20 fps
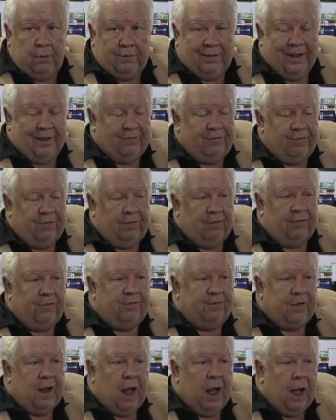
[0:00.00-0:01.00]
Tesla
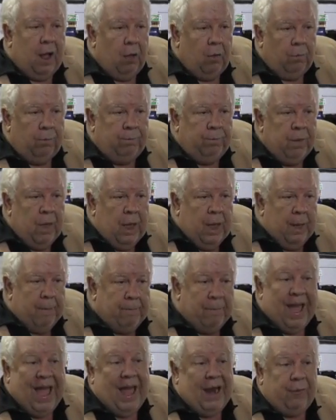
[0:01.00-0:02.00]
style
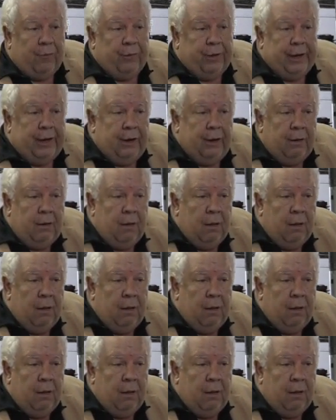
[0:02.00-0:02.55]
battery